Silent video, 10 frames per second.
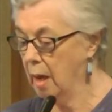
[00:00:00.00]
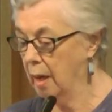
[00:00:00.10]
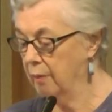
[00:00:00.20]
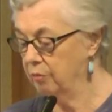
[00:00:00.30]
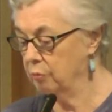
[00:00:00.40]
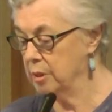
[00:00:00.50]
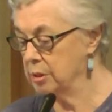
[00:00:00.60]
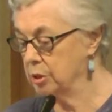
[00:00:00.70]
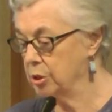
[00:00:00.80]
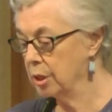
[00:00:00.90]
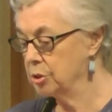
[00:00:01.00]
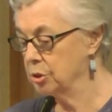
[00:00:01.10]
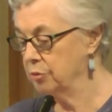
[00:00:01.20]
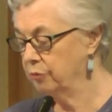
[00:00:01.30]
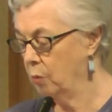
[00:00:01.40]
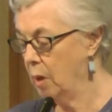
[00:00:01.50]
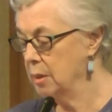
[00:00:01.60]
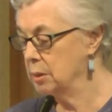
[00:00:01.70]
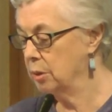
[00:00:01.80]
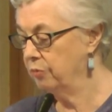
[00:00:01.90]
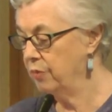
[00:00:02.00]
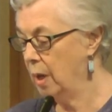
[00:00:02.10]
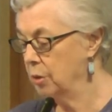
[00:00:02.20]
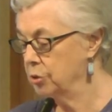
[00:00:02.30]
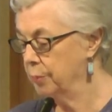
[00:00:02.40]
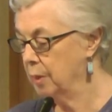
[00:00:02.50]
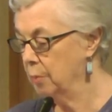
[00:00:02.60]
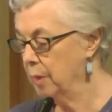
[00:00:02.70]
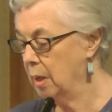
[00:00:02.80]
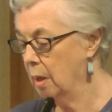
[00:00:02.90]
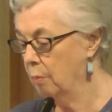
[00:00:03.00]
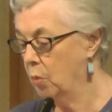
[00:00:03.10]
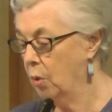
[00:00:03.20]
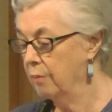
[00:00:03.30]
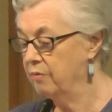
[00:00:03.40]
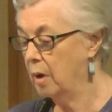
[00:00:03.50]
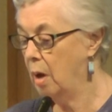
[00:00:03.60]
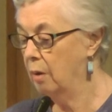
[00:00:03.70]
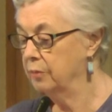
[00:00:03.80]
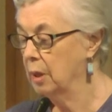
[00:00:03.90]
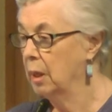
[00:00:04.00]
I have 3 suggestions for ways that the fellowship can become more involved